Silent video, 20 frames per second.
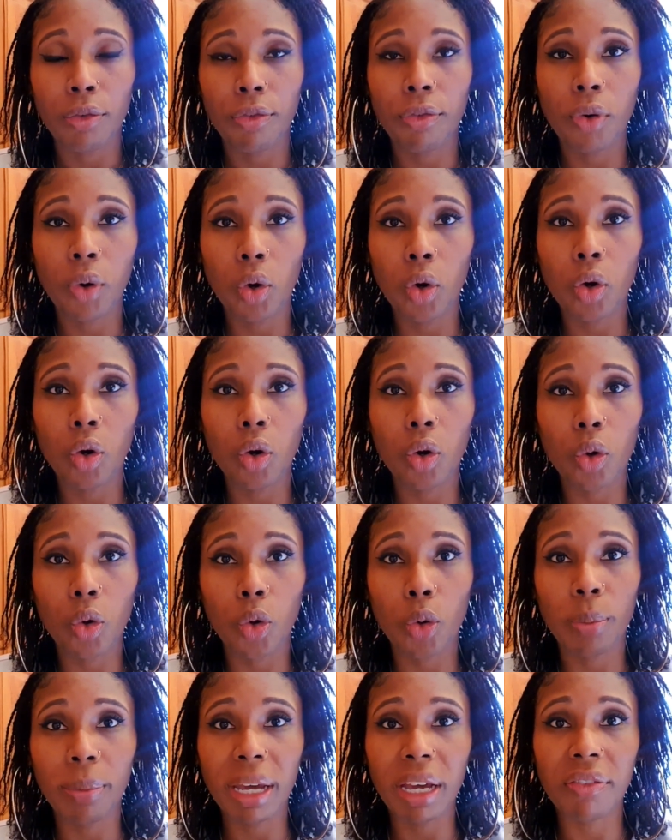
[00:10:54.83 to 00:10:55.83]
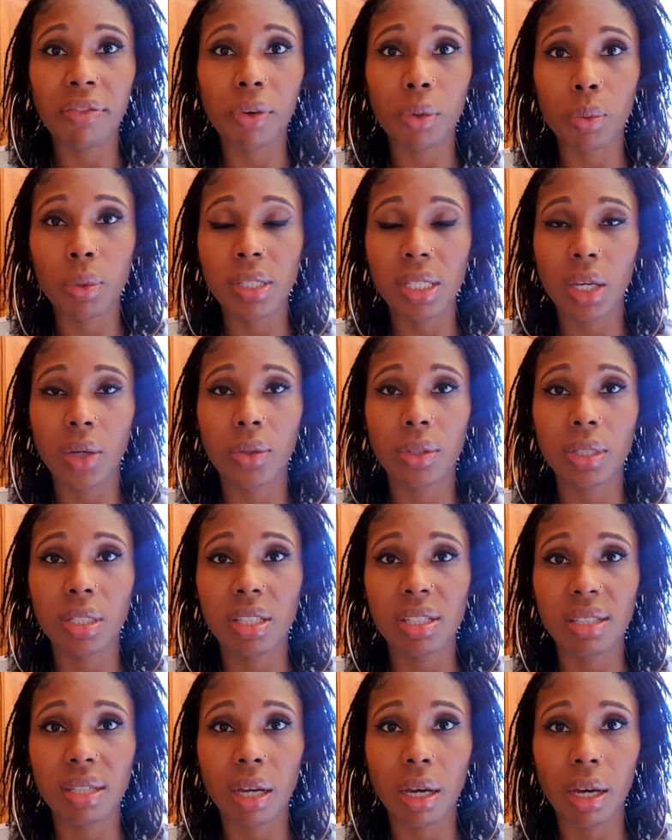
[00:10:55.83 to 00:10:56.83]
for whomever was going to
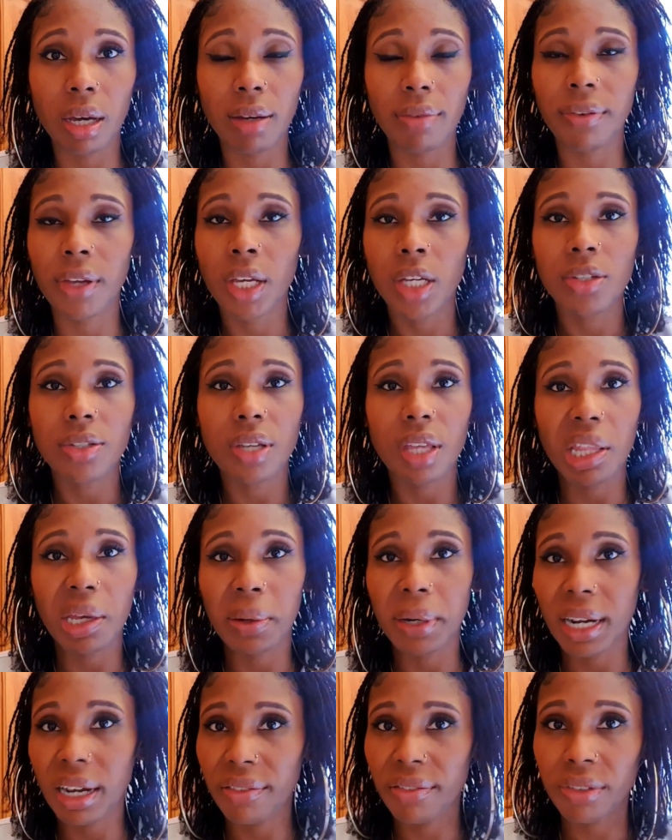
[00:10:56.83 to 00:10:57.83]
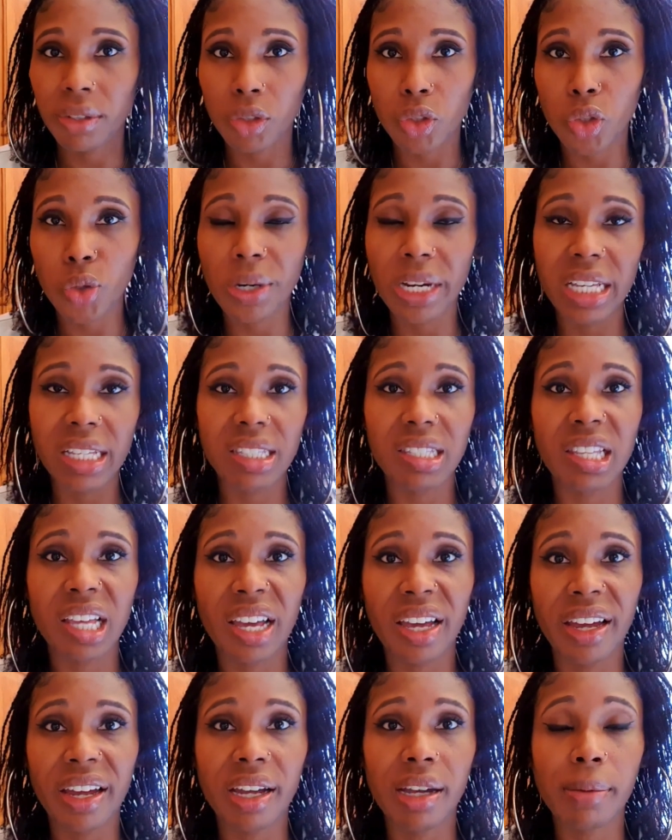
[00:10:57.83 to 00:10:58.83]
serve. So they'll have the drinks
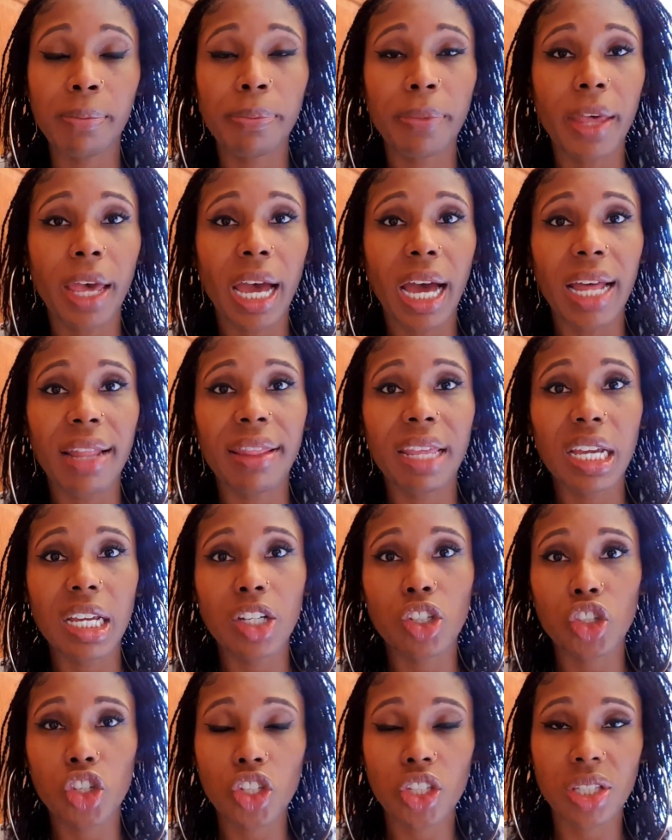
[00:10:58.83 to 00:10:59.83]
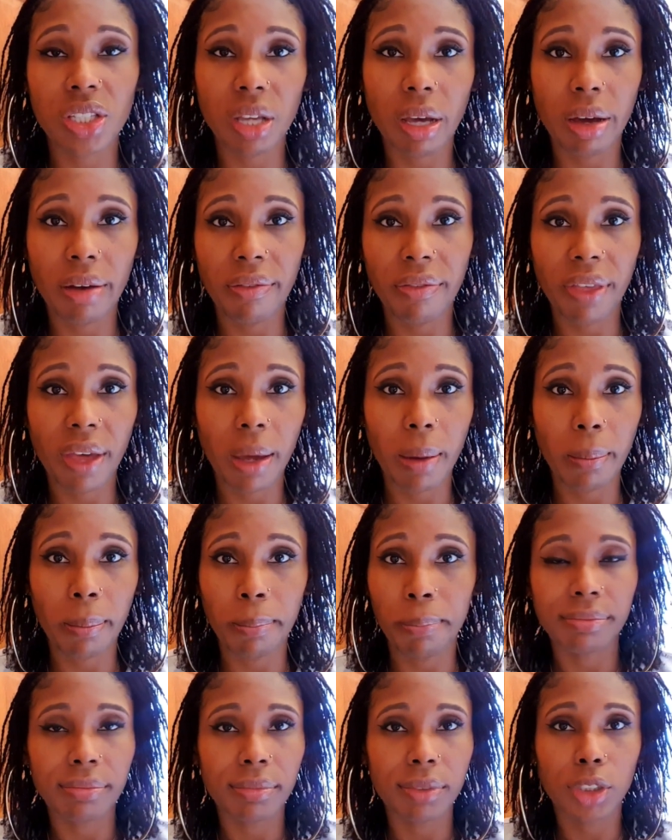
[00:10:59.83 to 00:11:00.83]
there and they can just serve
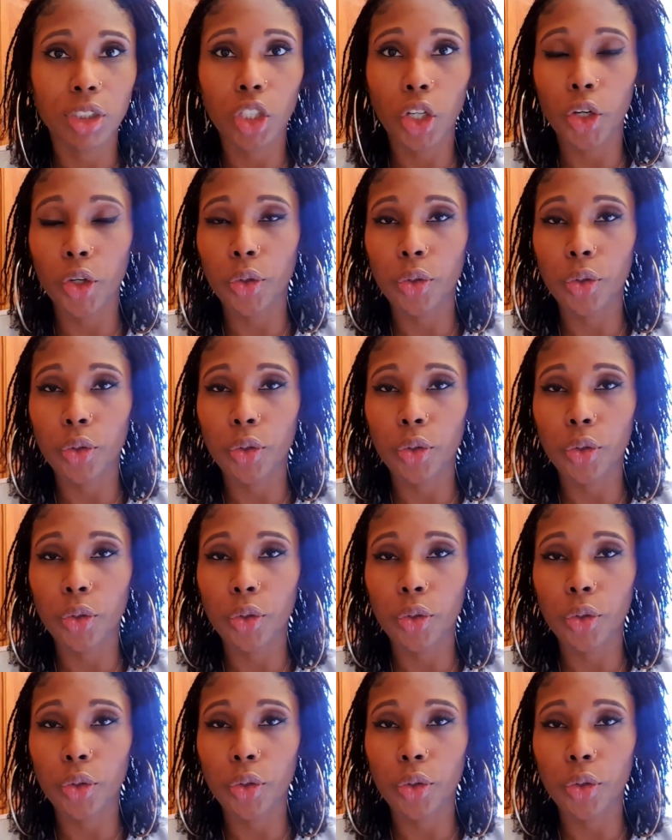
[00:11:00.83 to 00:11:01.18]
them. So